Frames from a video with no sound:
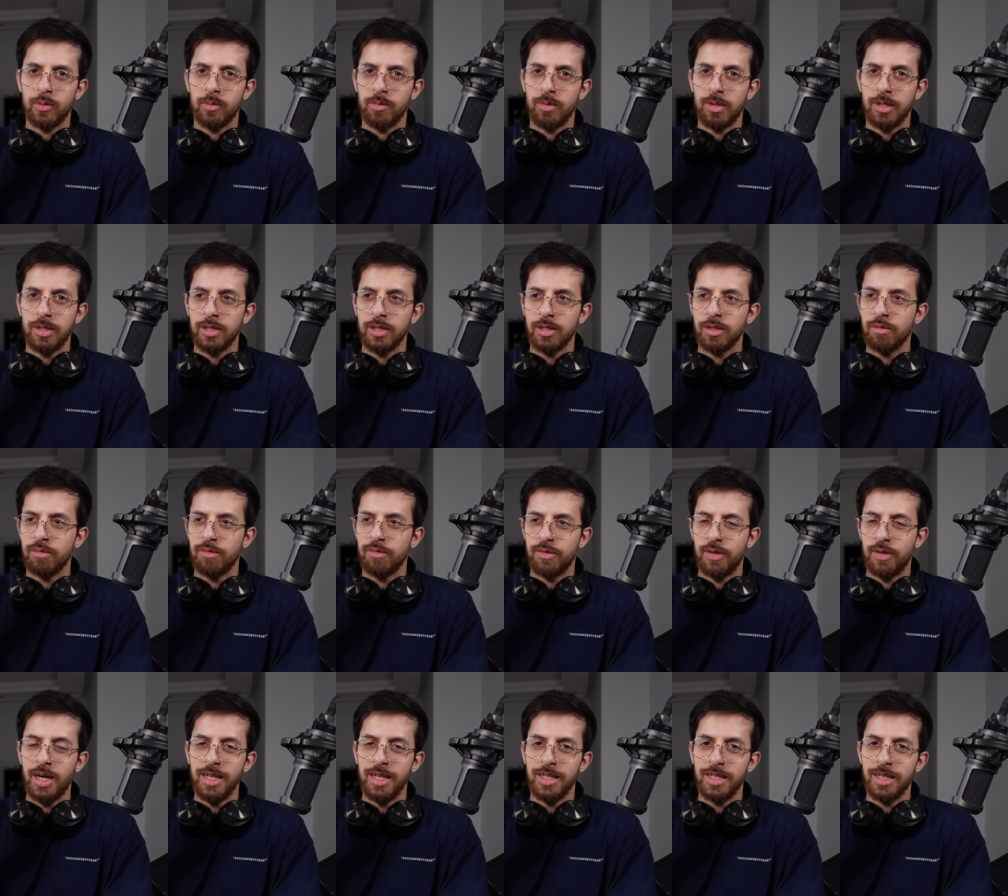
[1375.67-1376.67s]
This is
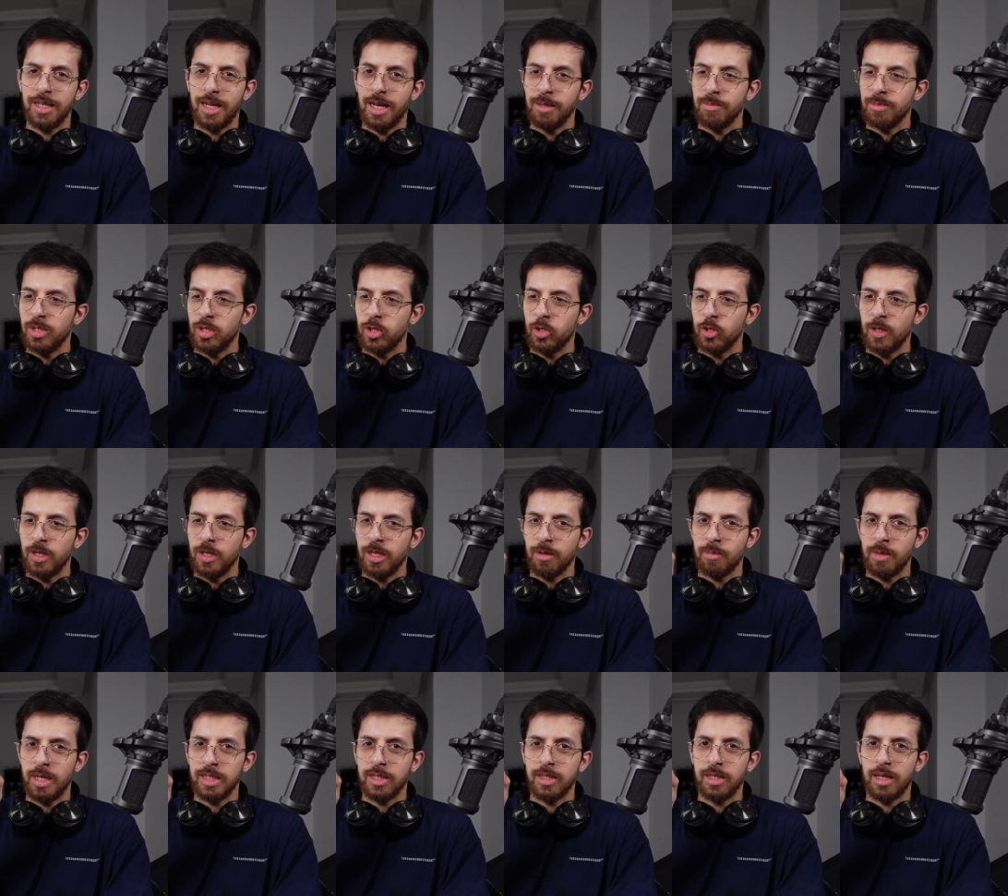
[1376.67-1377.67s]
fun. I'm
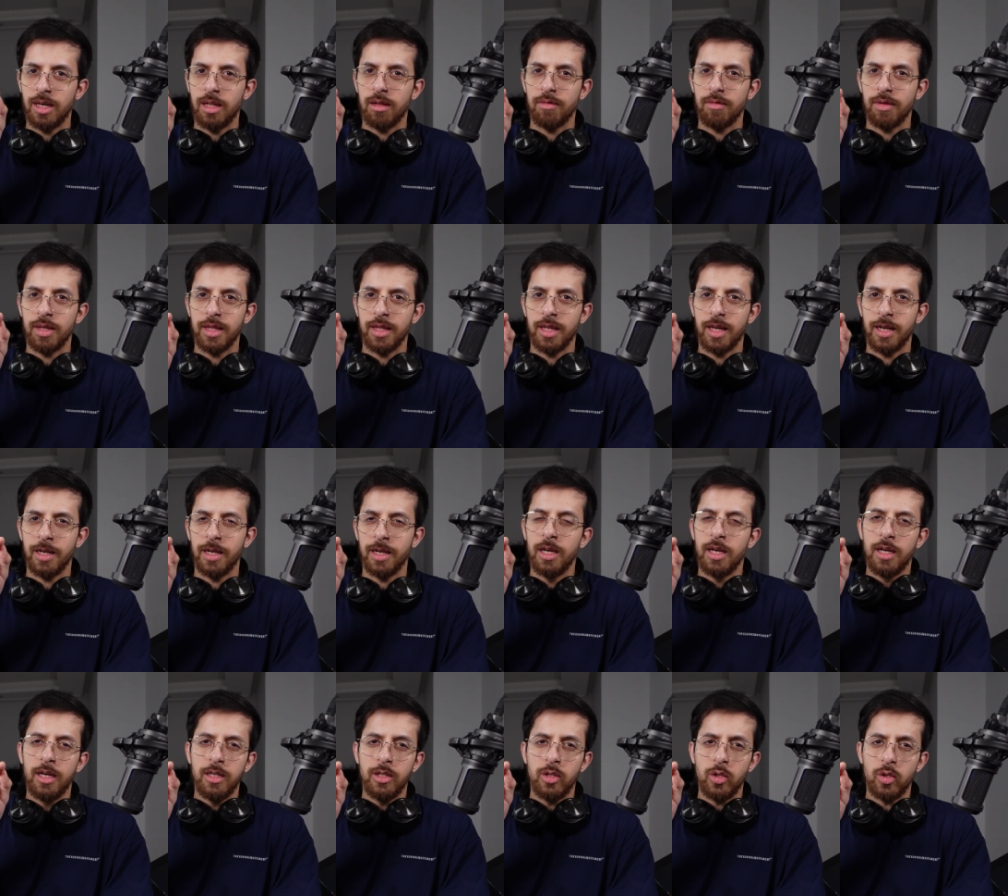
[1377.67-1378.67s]
enjoying myself. And then
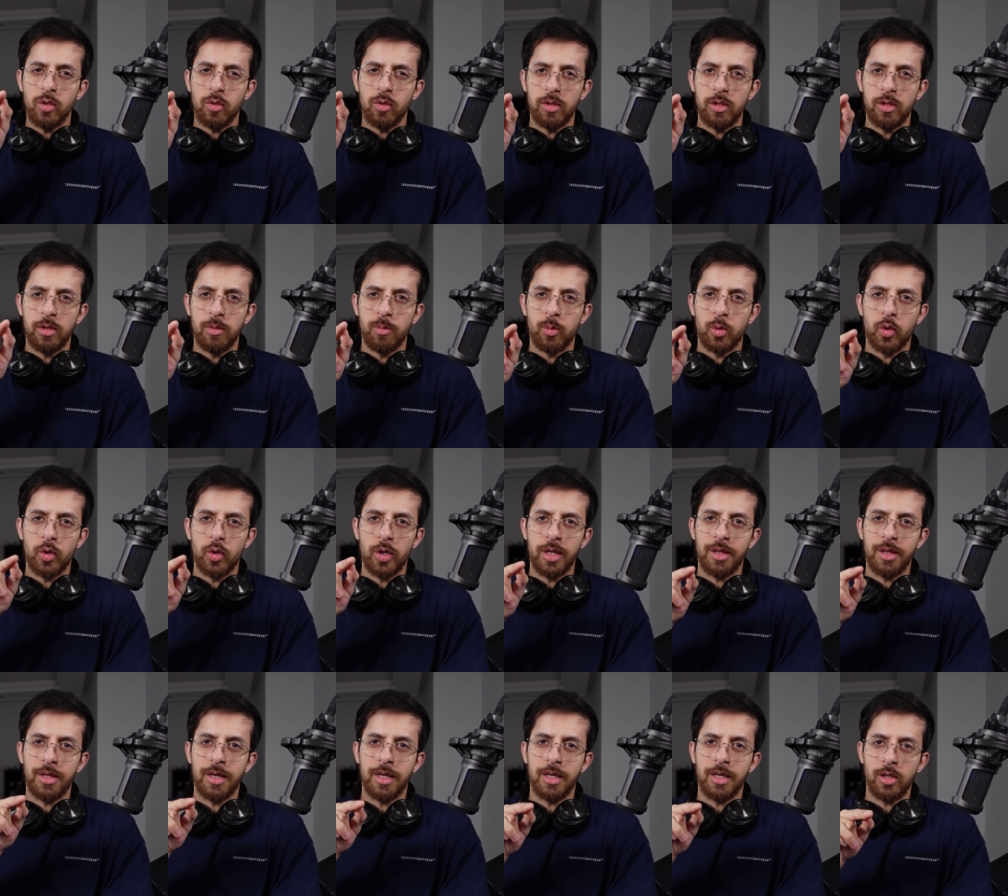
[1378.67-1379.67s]
you learn more
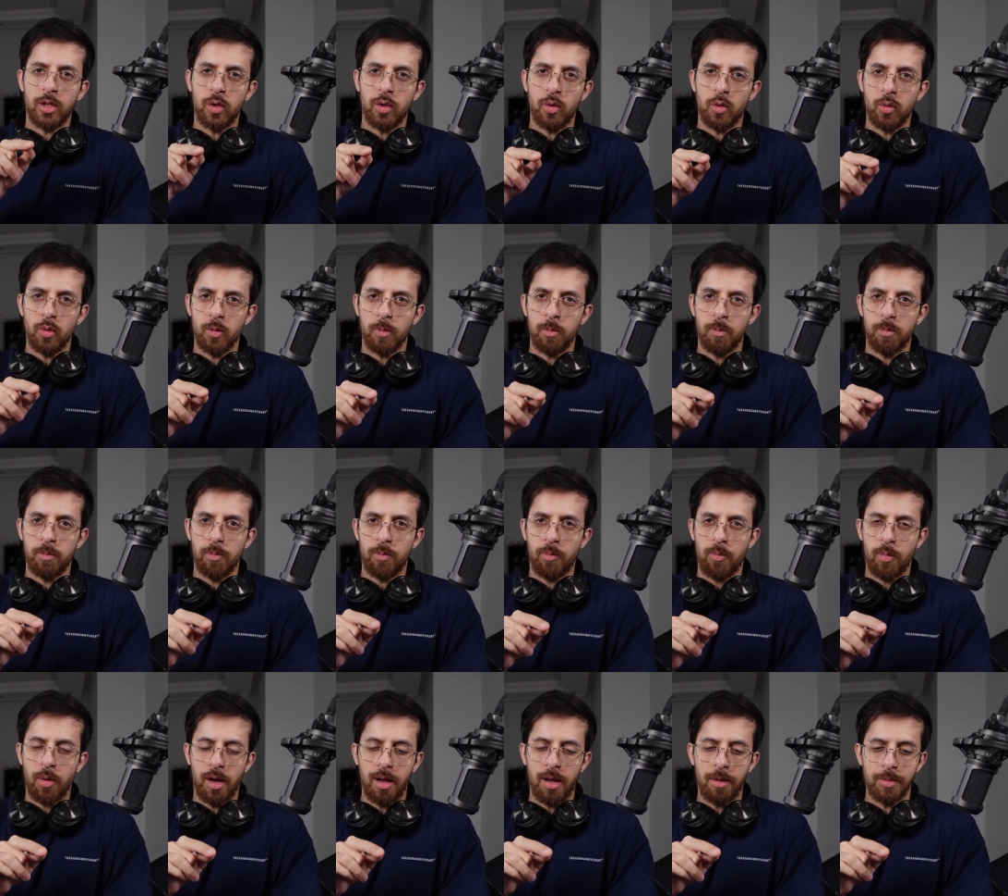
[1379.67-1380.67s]
and then you
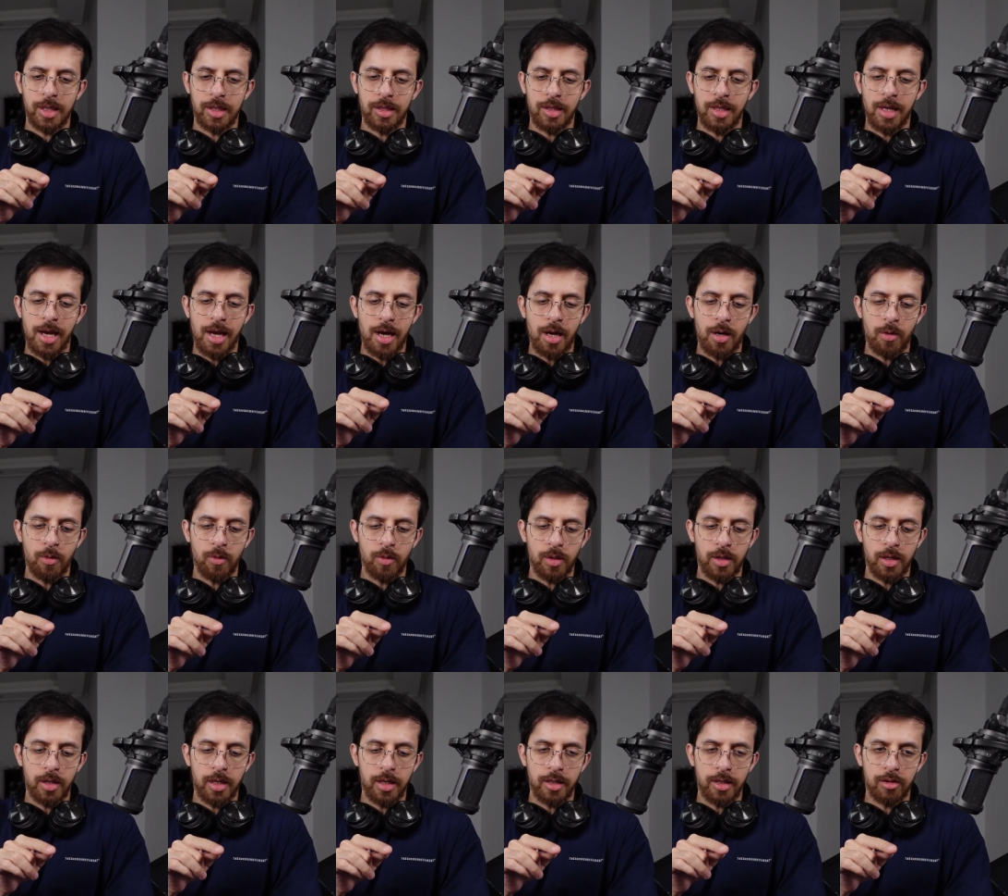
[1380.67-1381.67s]
plummet
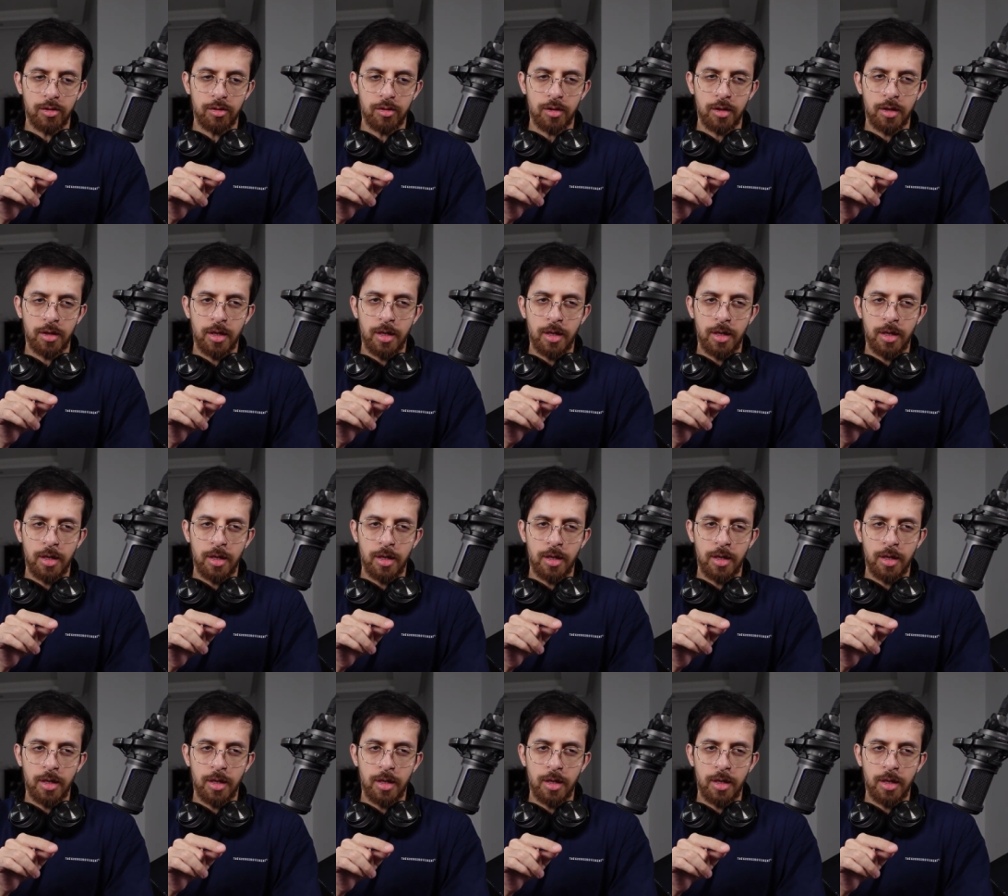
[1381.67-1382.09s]
down and